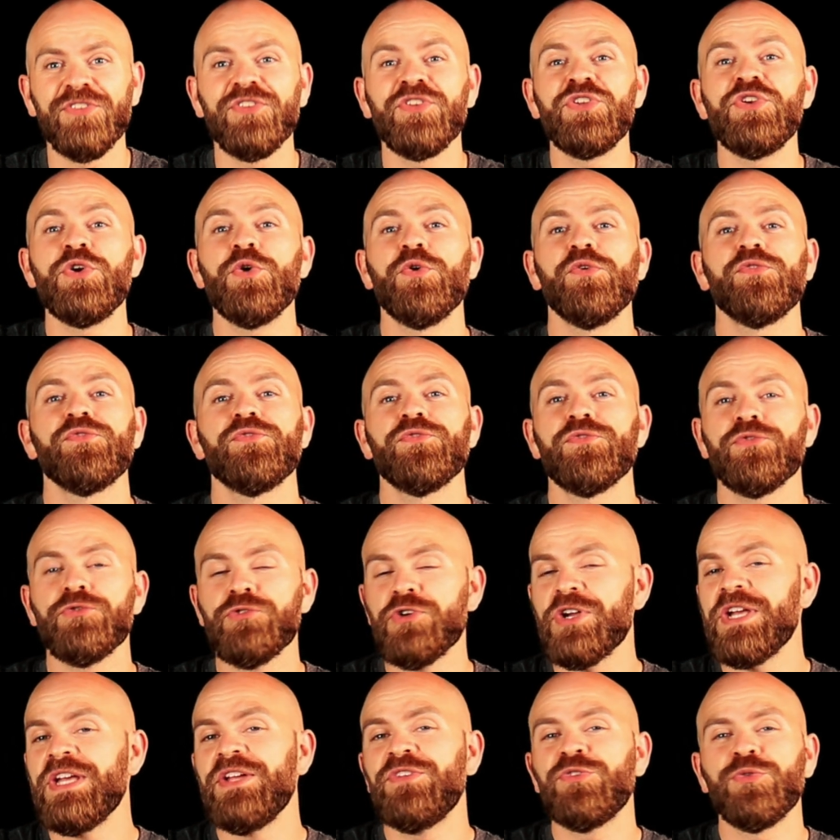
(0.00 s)
So you're
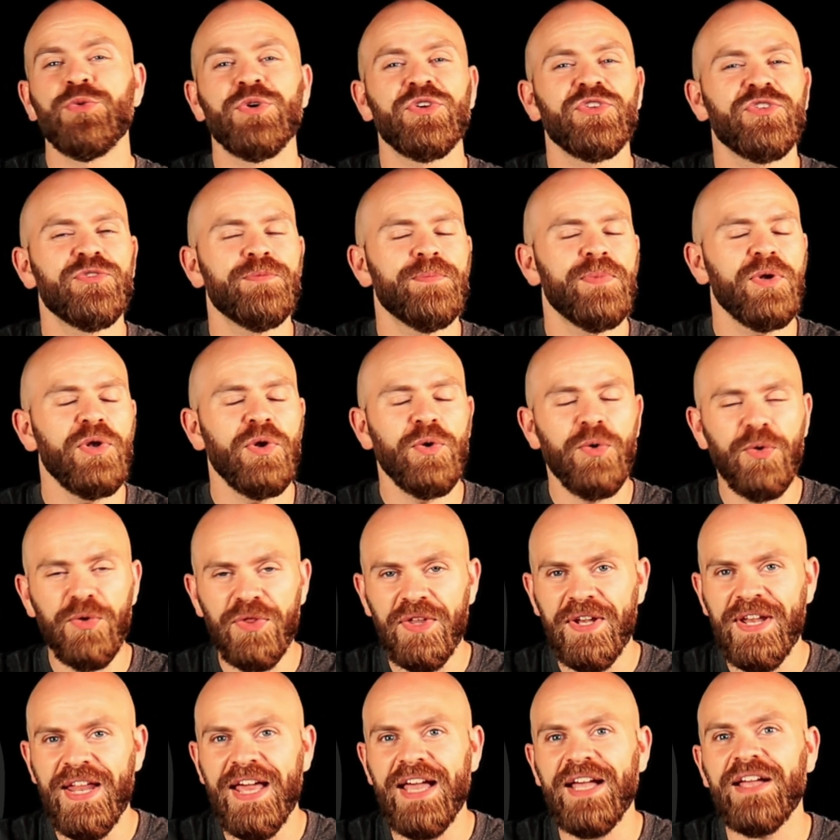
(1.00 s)
free to explore
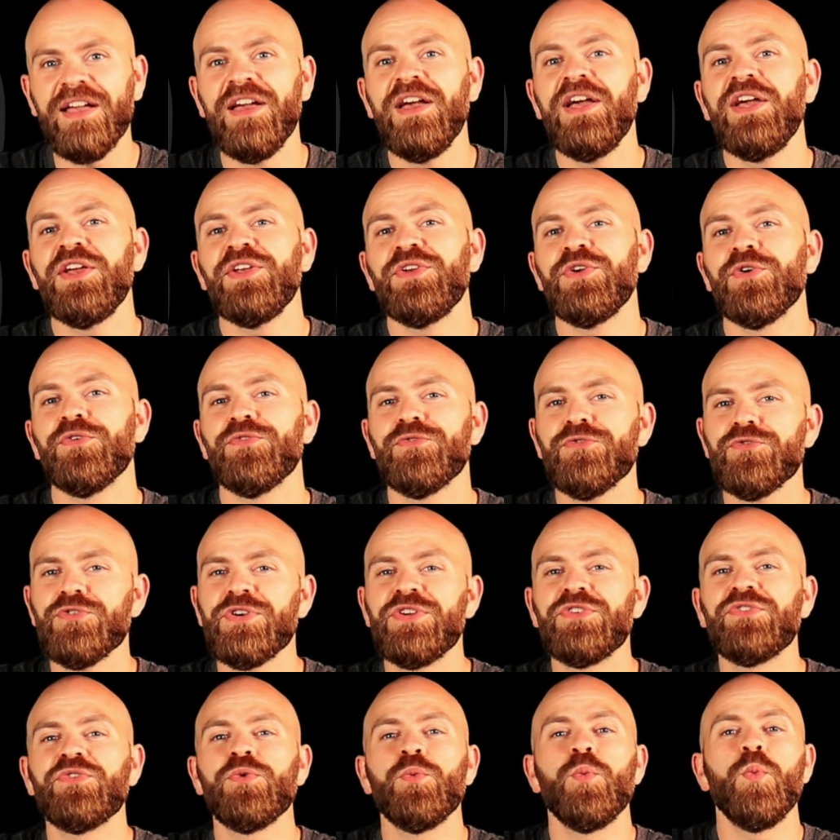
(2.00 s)
the neck, you're
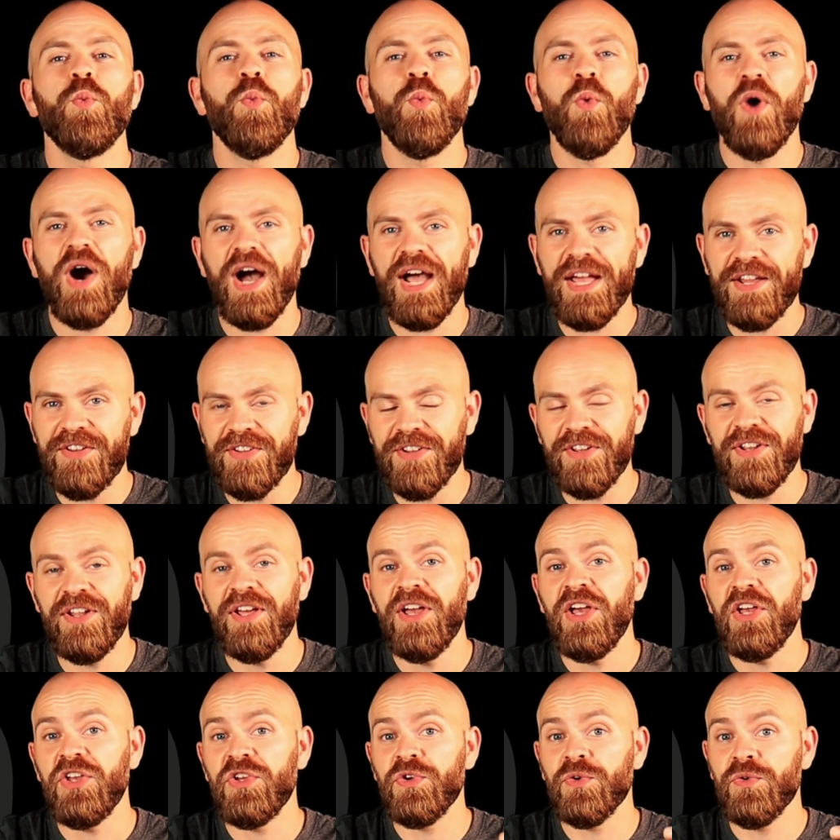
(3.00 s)
free to
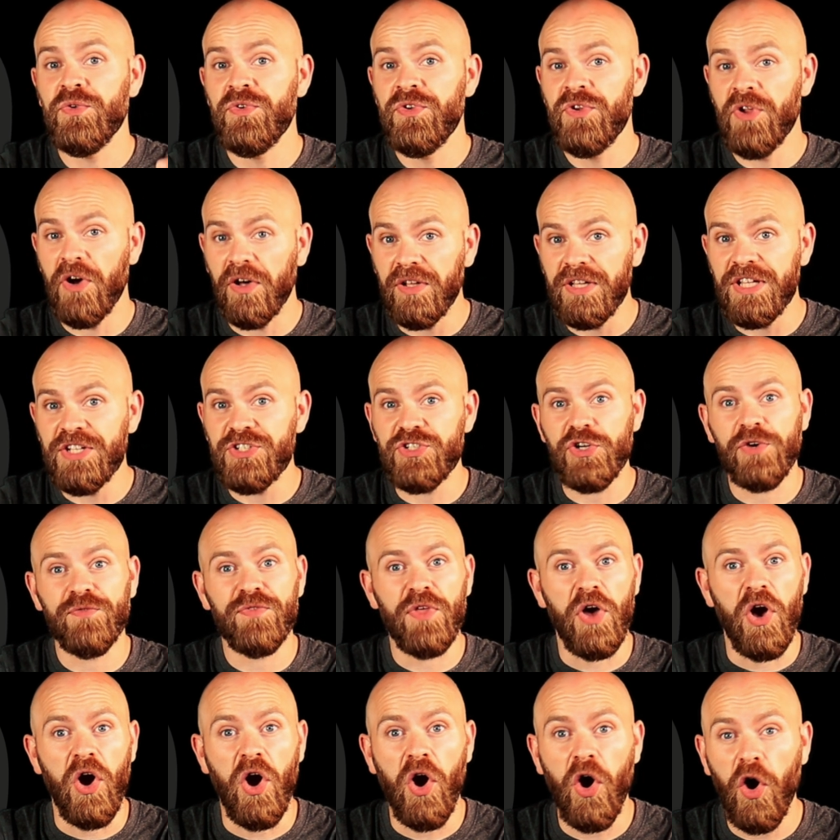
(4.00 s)
widen your knowledge of
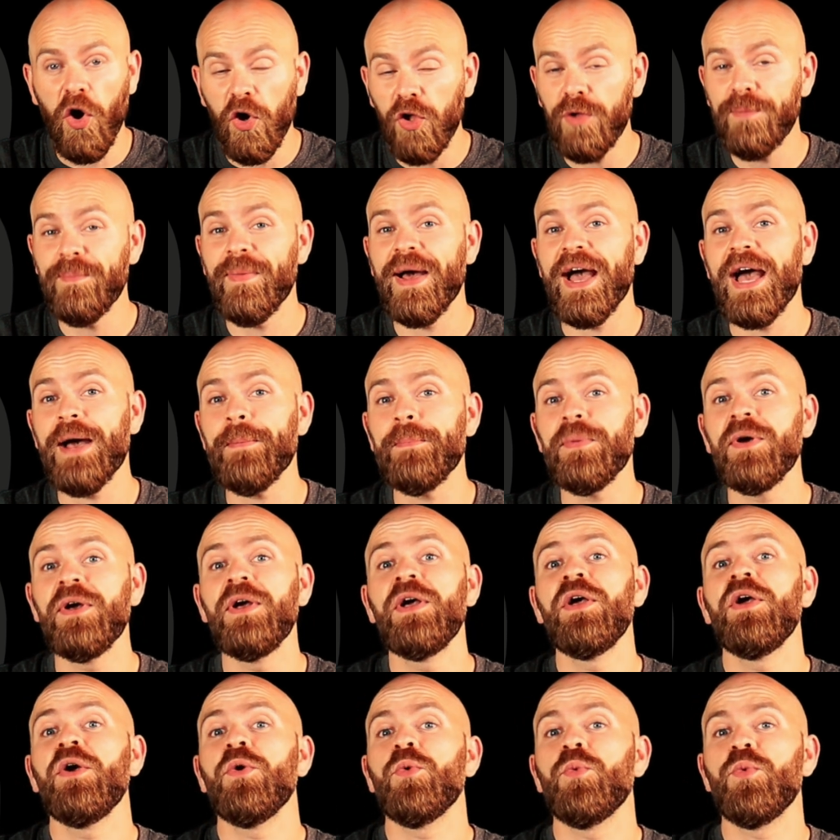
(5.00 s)
the whole map
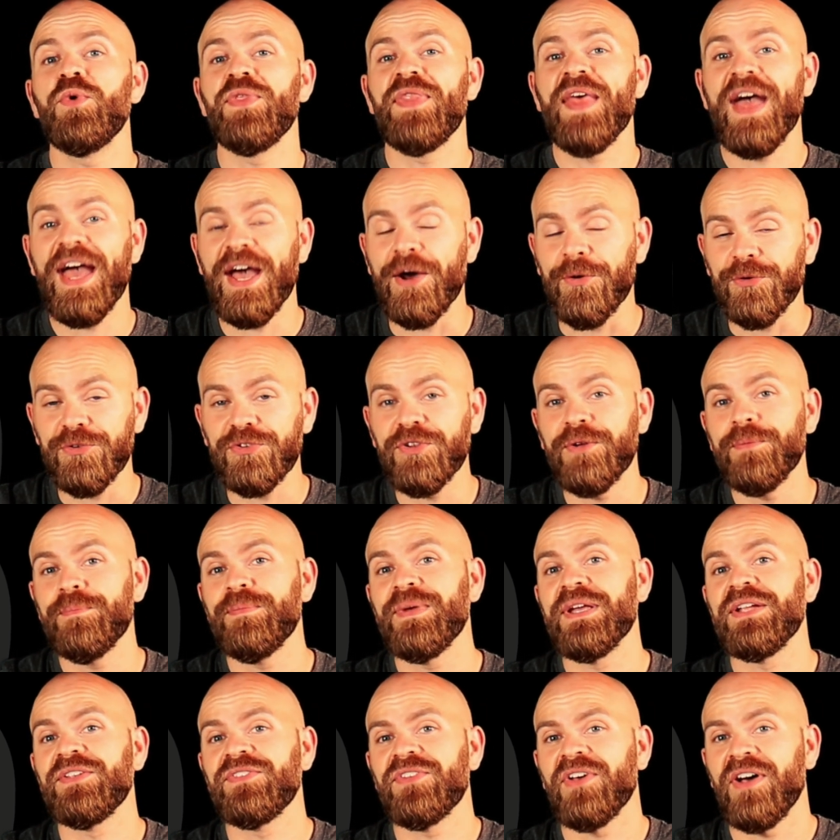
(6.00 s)
without
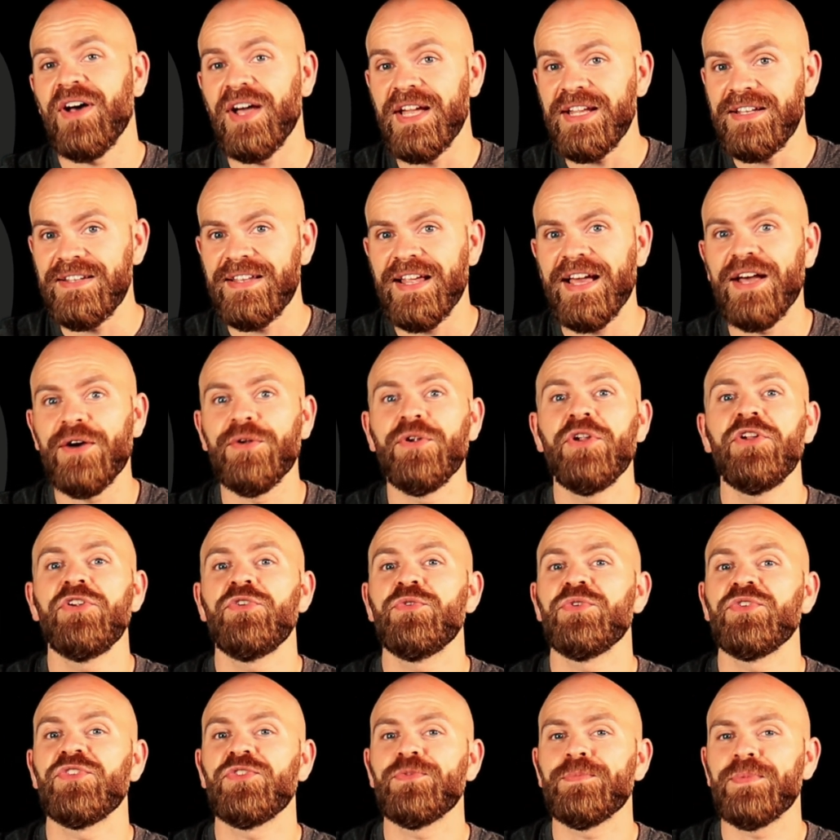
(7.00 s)
being tied down
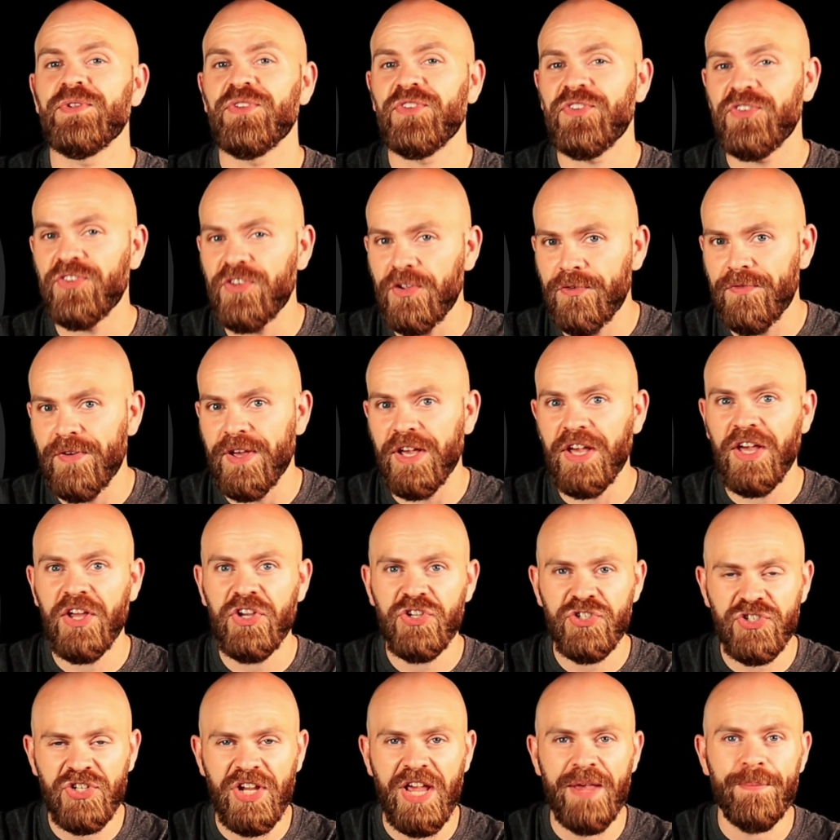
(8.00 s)
to a specific
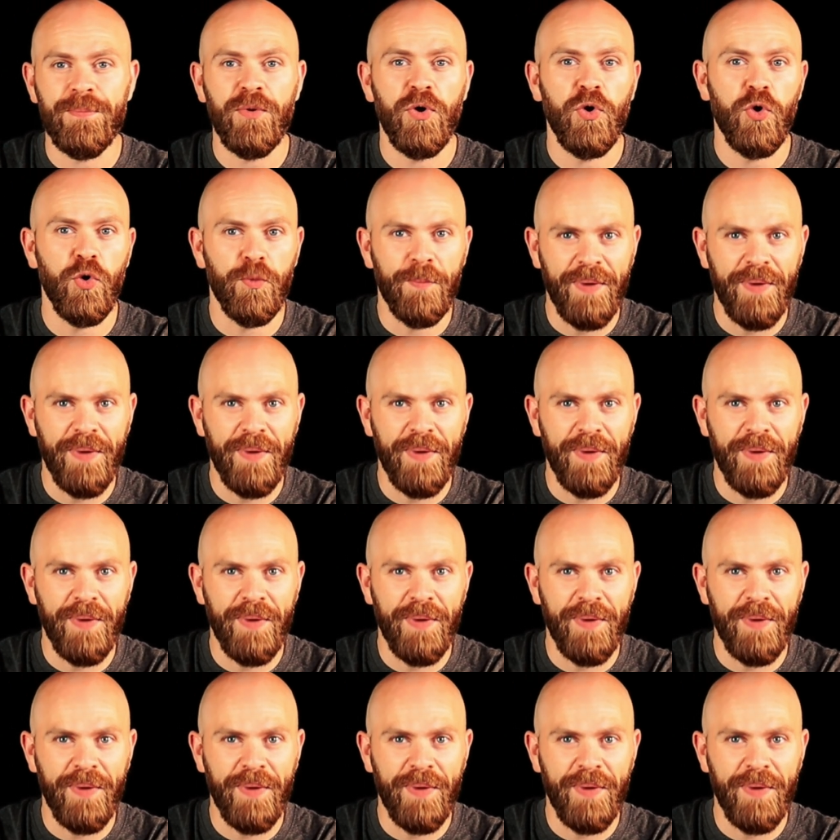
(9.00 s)
shape or